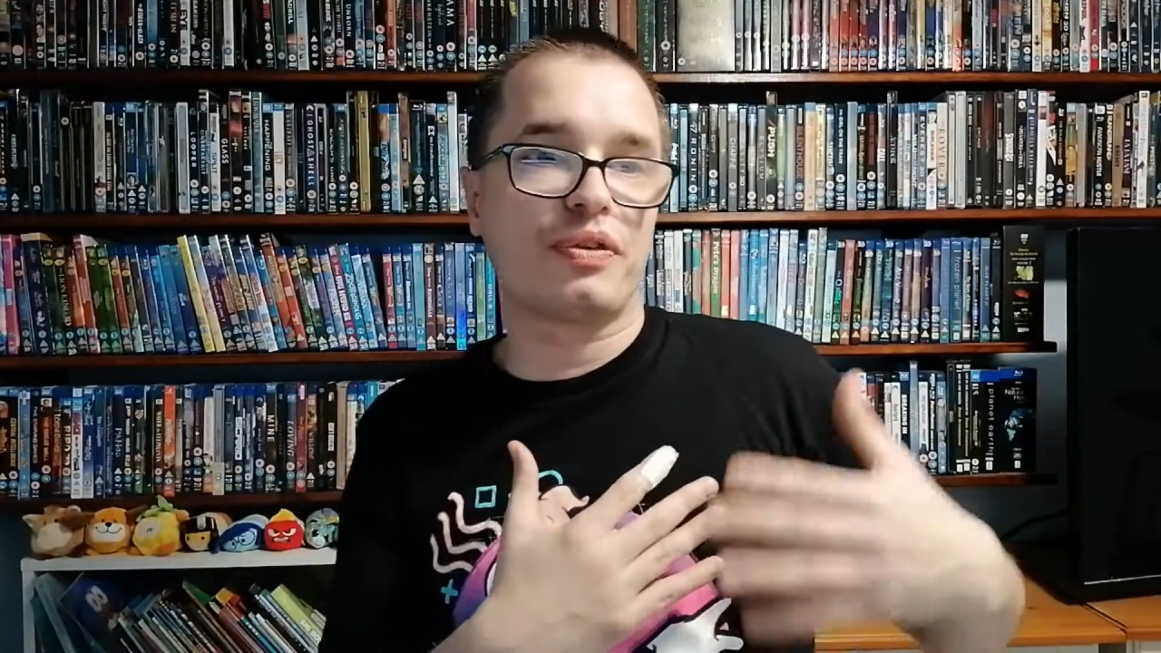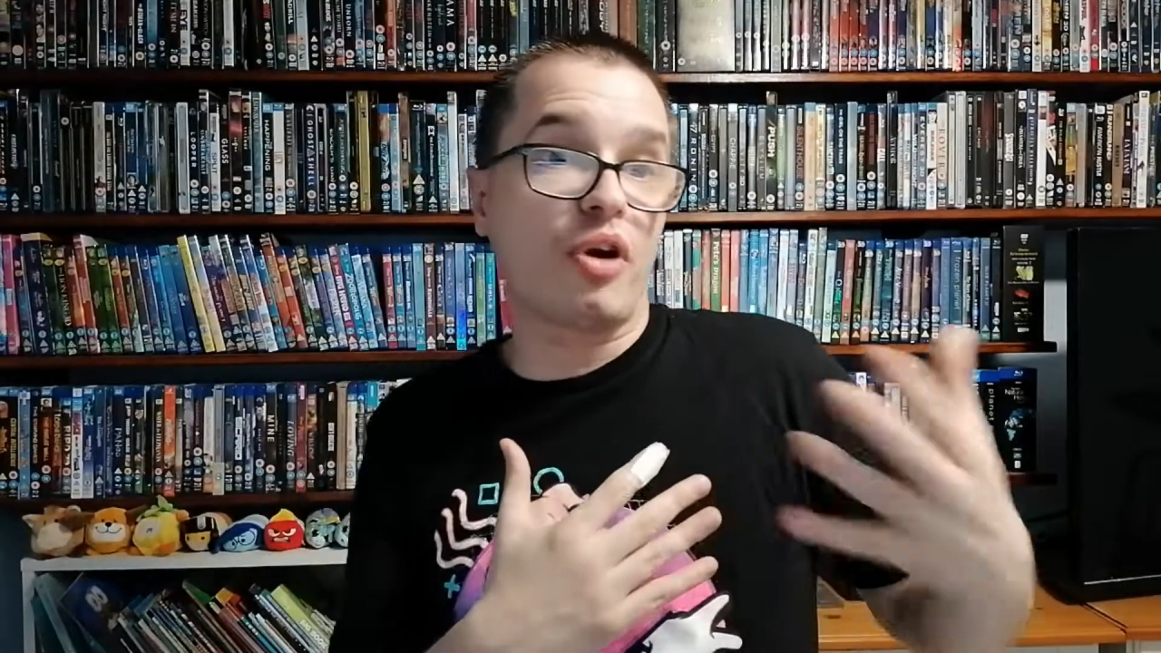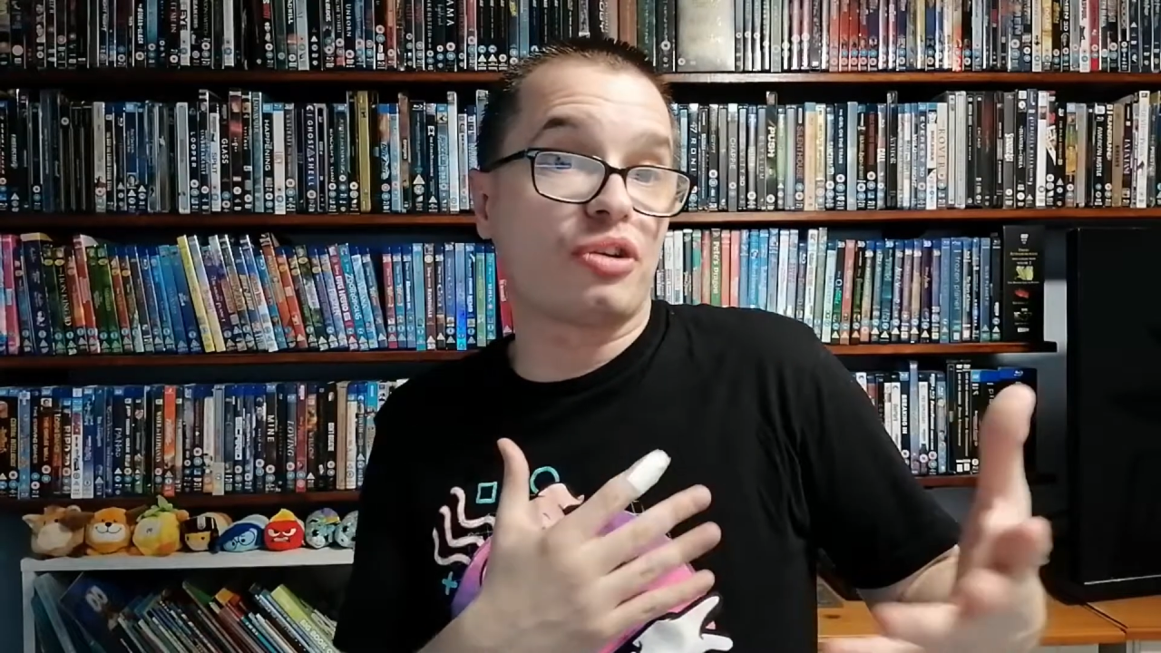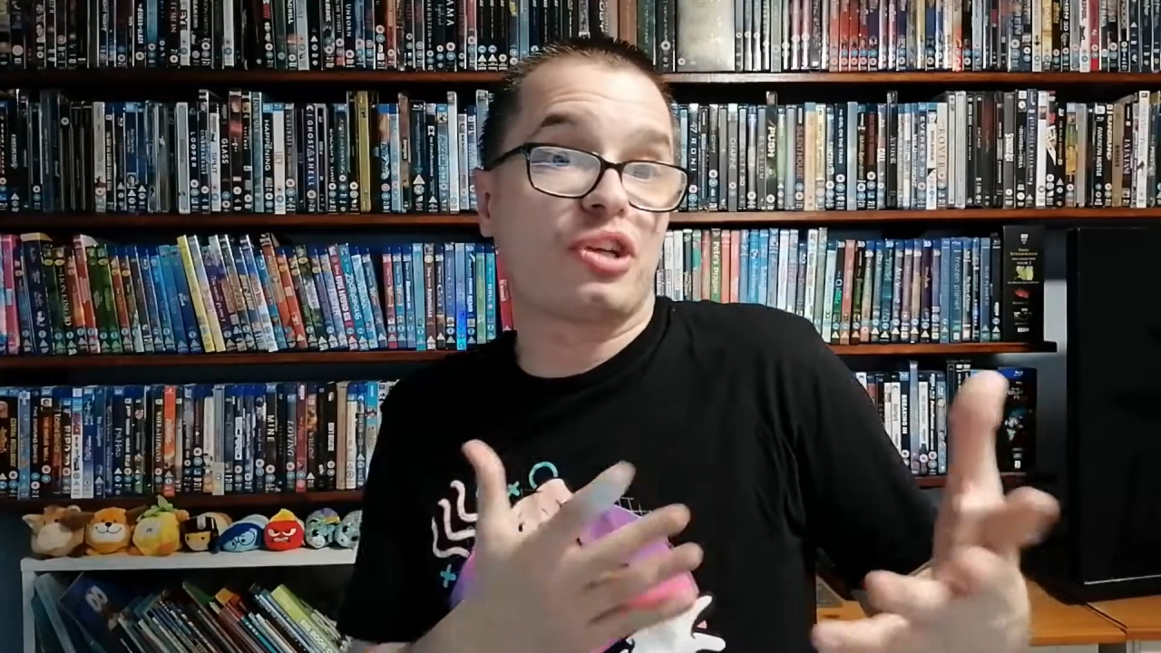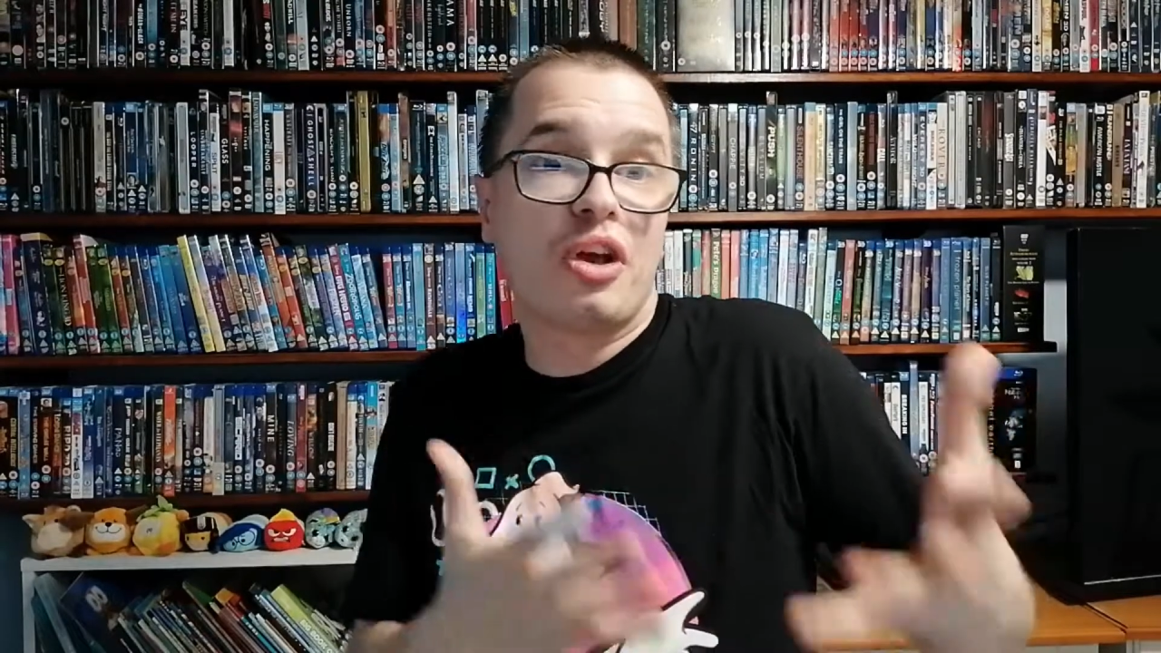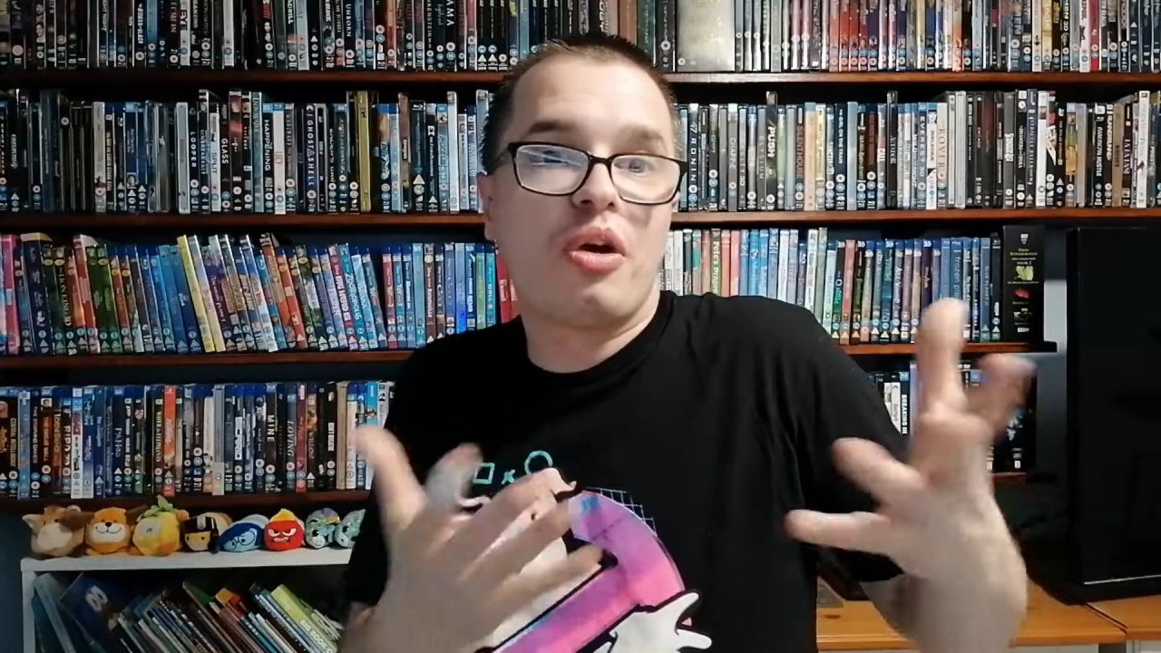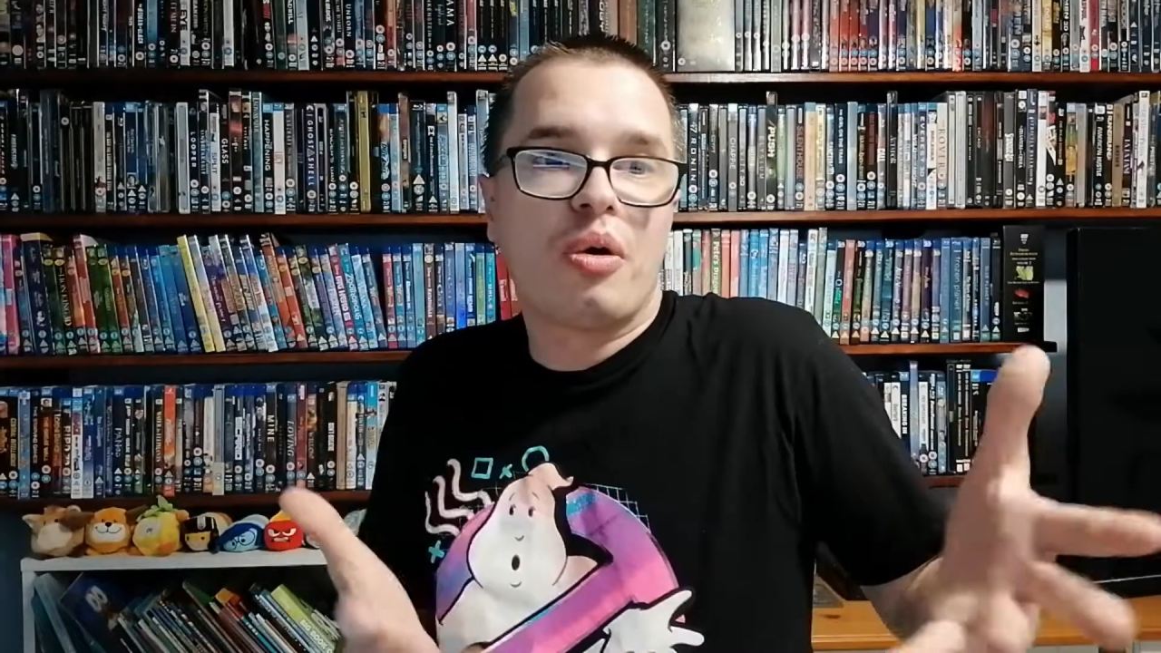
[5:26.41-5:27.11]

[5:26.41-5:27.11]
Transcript: of course,